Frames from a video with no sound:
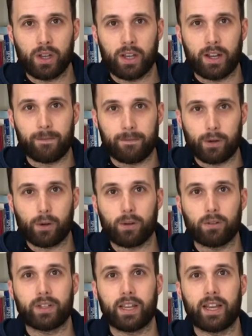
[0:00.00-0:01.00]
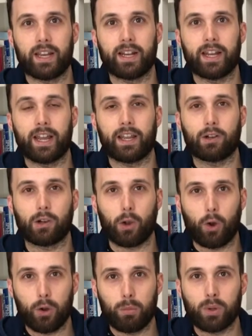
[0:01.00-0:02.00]
involved in a
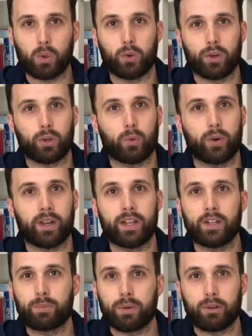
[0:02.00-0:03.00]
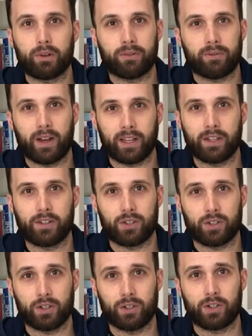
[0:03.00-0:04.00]
global work where He's purifying His
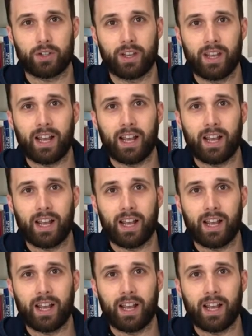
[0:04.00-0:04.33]
church.